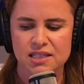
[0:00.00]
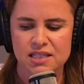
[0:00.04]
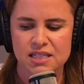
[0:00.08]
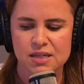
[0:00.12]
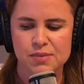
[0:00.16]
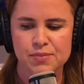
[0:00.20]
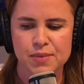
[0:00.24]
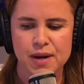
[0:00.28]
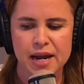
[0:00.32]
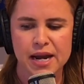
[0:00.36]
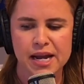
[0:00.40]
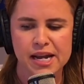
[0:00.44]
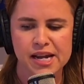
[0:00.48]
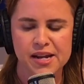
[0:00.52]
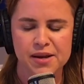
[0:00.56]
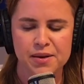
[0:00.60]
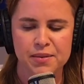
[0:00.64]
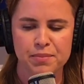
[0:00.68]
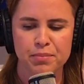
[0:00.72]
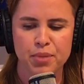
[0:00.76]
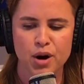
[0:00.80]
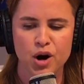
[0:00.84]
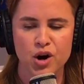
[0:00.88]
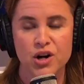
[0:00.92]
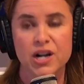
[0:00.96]
to my
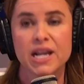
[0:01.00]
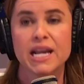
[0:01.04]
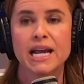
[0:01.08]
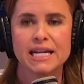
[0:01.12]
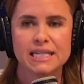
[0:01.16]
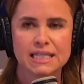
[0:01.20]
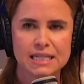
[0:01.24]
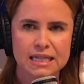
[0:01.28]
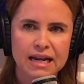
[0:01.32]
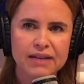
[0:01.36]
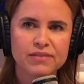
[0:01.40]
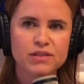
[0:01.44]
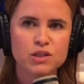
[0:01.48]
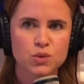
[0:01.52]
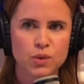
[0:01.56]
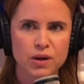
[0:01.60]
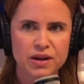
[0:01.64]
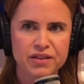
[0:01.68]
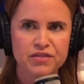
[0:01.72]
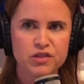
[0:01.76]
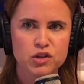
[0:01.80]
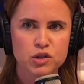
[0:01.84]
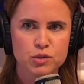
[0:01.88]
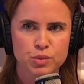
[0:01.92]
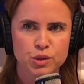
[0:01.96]
party. I did have a
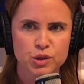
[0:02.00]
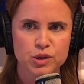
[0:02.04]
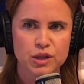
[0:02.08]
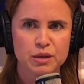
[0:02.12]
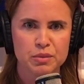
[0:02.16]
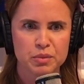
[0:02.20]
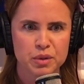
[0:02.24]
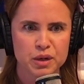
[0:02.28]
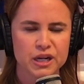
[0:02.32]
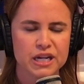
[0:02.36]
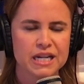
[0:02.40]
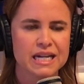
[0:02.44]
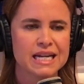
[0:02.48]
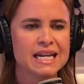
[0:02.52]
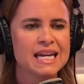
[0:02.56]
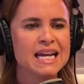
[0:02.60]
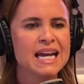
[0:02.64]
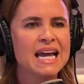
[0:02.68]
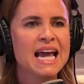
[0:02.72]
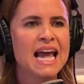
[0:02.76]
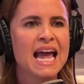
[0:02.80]
21st birthday party